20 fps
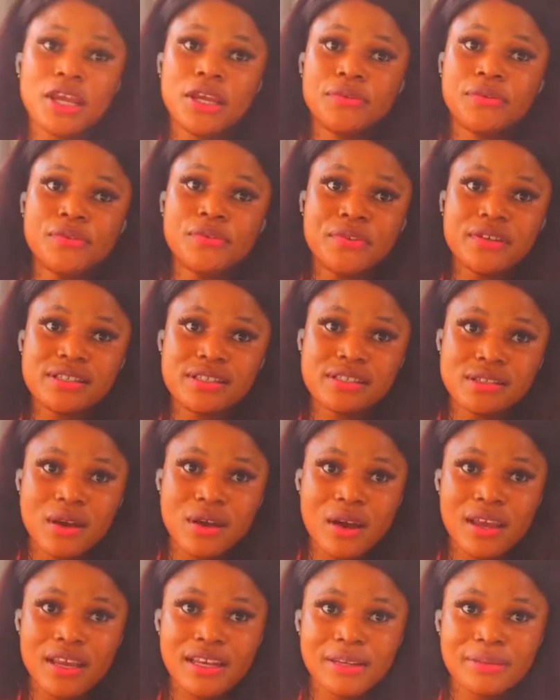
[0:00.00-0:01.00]
If your face is
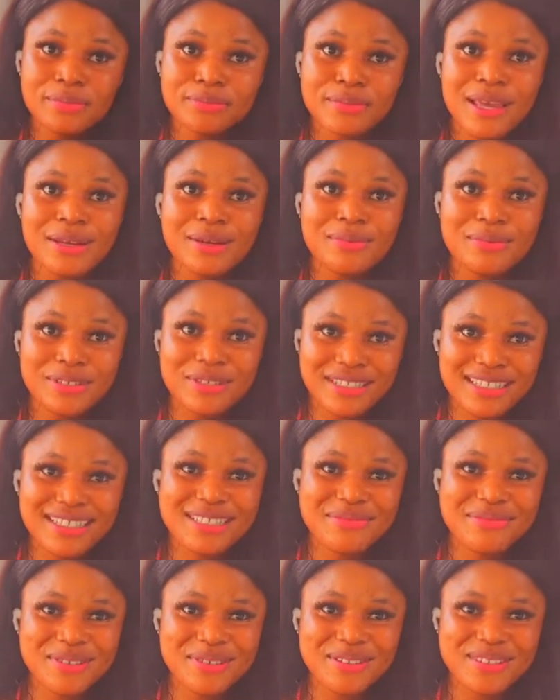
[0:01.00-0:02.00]
oily, then watch
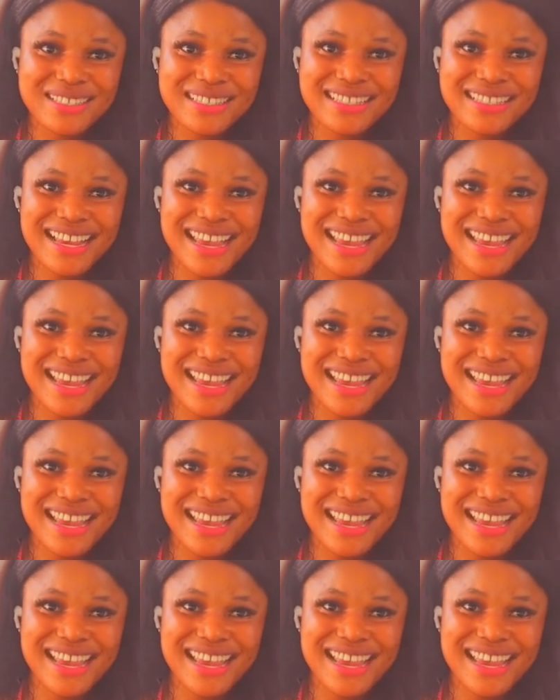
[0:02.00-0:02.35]
this video to the